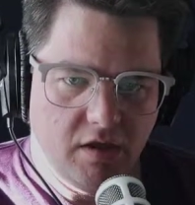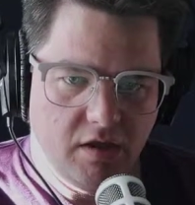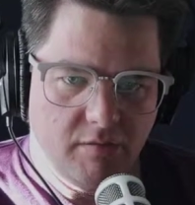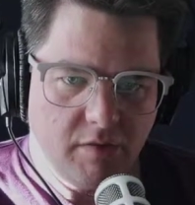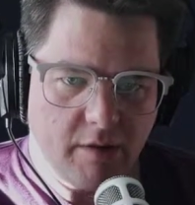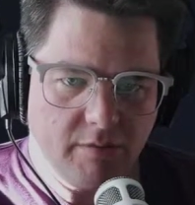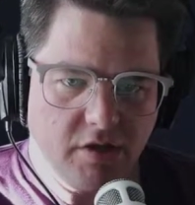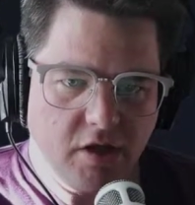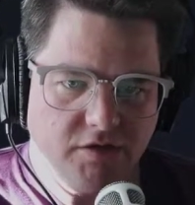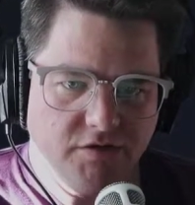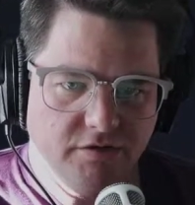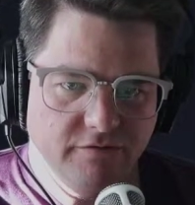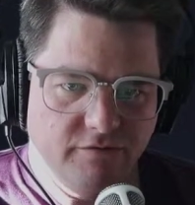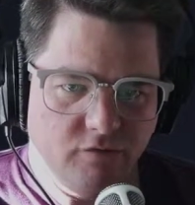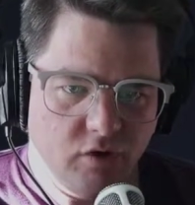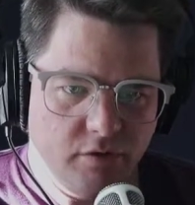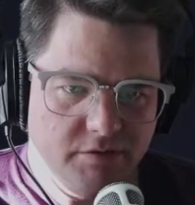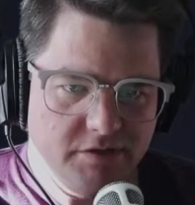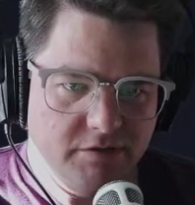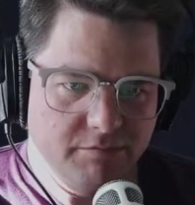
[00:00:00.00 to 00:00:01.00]
Babel also
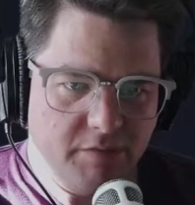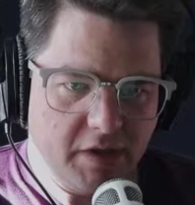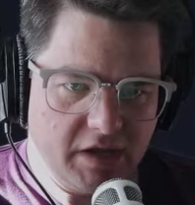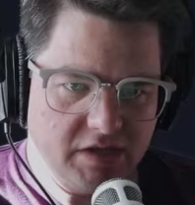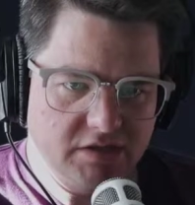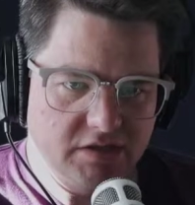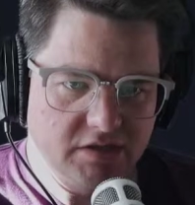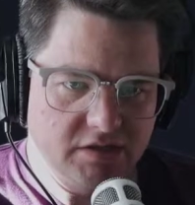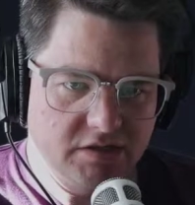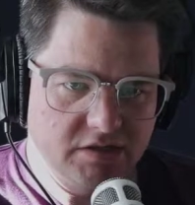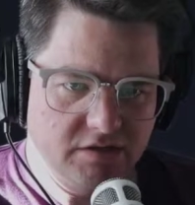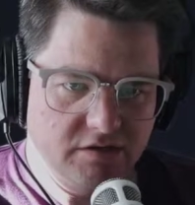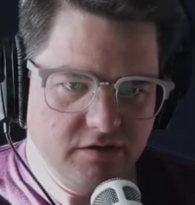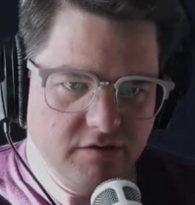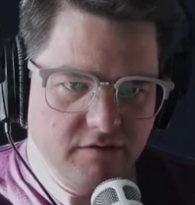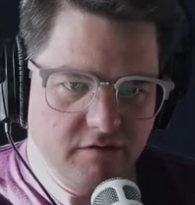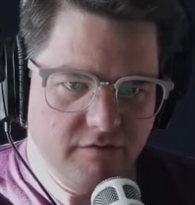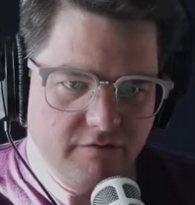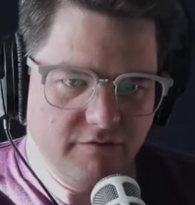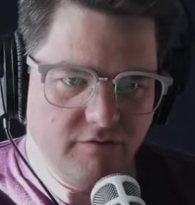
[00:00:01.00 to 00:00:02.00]
forms the basis
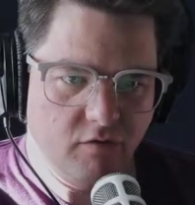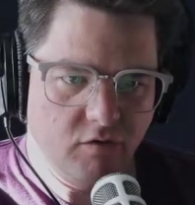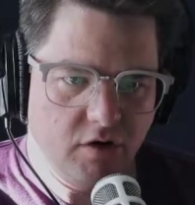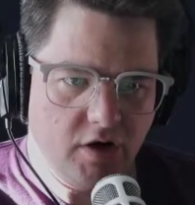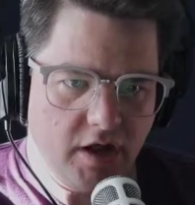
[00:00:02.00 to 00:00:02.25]
for